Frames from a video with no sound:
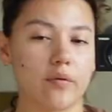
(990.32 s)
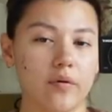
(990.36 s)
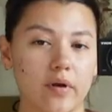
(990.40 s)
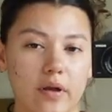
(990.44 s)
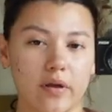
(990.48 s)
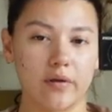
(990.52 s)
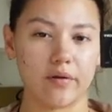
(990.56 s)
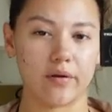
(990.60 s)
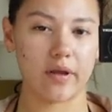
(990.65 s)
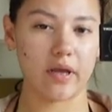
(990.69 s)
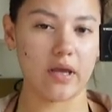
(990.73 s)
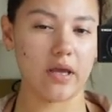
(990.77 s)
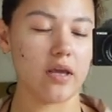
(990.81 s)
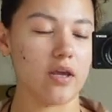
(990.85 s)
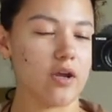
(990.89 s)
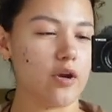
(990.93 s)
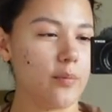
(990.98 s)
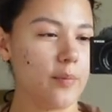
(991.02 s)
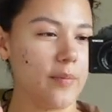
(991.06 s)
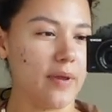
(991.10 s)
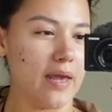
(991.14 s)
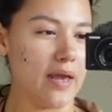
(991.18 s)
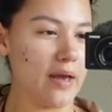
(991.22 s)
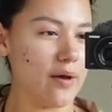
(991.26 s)
okay okay hear
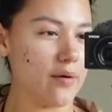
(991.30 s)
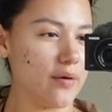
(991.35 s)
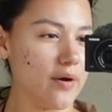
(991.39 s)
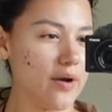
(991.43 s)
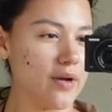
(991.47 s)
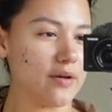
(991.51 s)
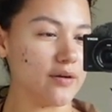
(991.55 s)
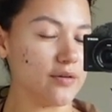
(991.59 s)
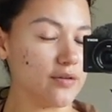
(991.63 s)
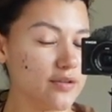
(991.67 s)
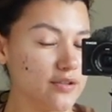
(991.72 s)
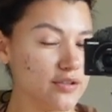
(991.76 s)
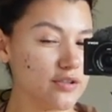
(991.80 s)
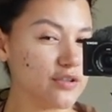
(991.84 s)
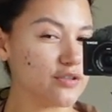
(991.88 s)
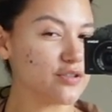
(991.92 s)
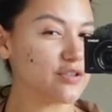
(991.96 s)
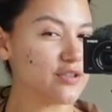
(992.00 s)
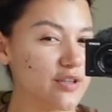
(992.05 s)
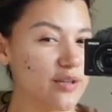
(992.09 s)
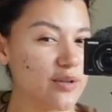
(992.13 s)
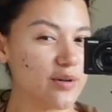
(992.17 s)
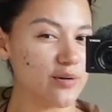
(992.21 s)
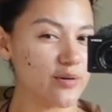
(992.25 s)
me out I know this
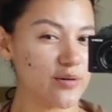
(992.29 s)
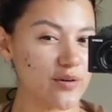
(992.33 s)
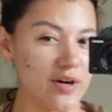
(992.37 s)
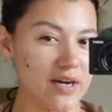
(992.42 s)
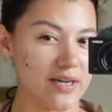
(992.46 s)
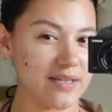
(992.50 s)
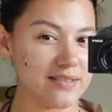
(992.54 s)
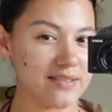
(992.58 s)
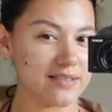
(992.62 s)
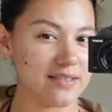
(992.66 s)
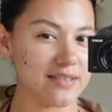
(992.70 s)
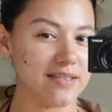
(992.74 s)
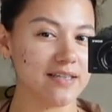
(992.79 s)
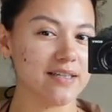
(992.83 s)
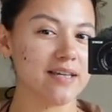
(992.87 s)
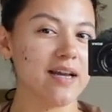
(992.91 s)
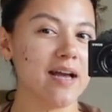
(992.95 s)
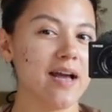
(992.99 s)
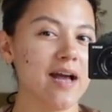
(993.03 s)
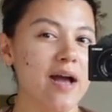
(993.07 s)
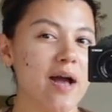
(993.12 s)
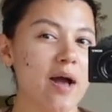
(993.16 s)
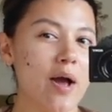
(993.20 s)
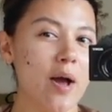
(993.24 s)
looks a little crazy
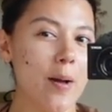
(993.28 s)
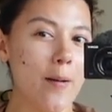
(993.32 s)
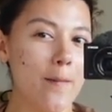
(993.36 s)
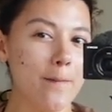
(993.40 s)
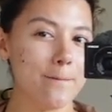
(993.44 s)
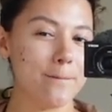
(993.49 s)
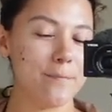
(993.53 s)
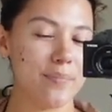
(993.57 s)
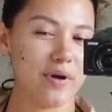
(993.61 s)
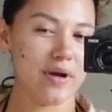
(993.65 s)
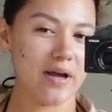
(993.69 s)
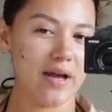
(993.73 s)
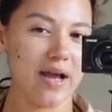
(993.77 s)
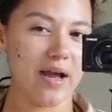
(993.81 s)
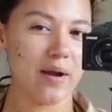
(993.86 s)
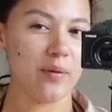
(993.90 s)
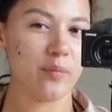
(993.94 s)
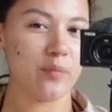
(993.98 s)
but I